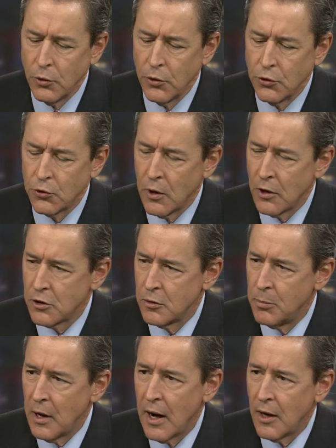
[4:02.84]
destruction
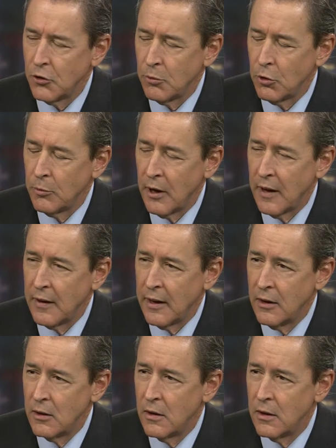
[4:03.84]
possible by the
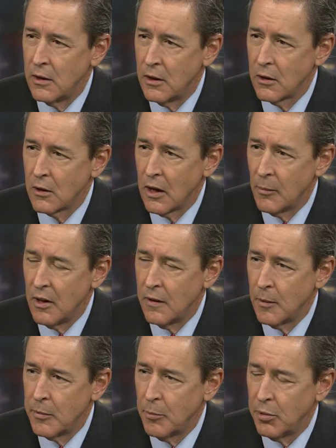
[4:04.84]
end of the year. Yeah. I mean,
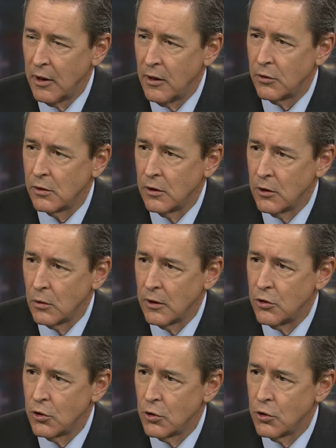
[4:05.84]
the, the, place literally
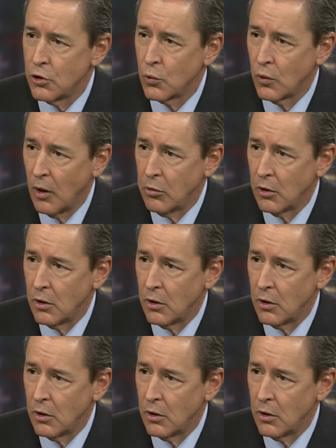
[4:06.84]
turned to rubble.